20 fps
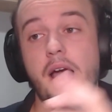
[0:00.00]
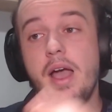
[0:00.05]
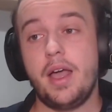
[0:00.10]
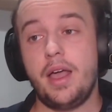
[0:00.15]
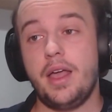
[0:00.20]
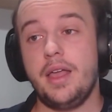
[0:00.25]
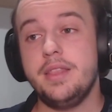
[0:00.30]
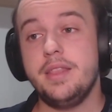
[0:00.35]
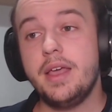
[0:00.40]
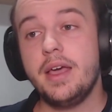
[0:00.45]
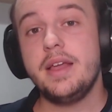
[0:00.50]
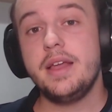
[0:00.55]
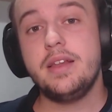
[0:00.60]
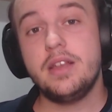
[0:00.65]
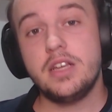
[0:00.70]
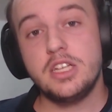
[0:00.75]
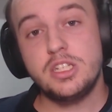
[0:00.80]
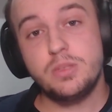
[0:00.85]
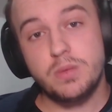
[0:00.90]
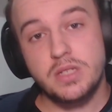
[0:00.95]
Then,
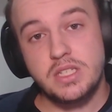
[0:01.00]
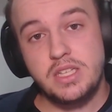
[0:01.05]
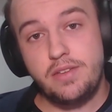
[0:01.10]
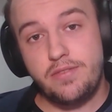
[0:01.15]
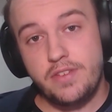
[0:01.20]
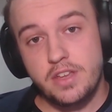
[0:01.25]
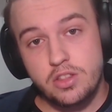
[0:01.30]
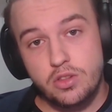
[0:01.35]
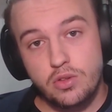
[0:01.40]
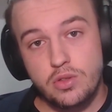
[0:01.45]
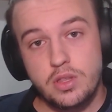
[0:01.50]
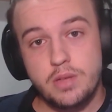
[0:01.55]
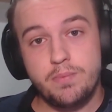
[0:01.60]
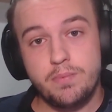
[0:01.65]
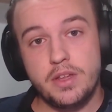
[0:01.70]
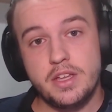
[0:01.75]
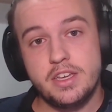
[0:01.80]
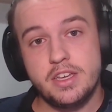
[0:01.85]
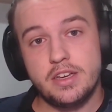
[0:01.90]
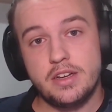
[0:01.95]
specific to the
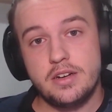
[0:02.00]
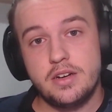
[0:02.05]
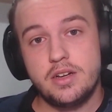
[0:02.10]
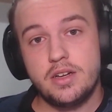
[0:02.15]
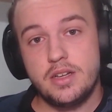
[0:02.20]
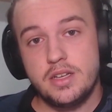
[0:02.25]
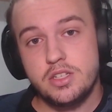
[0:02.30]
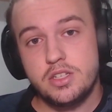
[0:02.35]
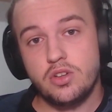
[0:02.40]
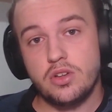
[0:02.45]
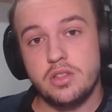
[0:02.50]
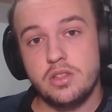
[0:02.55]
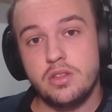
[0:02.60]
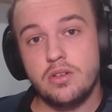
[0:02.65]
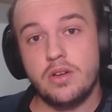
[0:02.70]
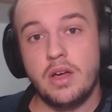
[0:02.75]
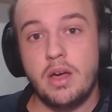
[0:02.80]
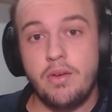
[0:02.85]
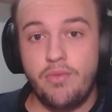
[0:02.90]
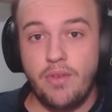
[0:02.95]
player, is going to
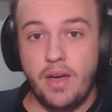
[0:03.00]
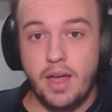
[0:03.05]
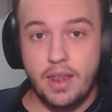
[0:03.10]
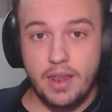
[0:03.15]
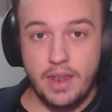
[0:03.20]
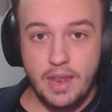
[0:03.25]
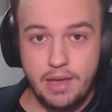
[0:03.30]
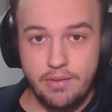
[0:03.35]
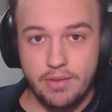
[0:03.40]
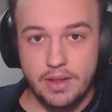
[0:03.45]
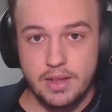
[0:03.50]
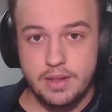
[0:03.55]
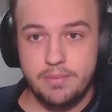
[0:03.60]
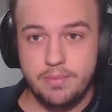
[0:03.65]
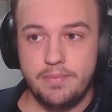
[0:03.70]
have a level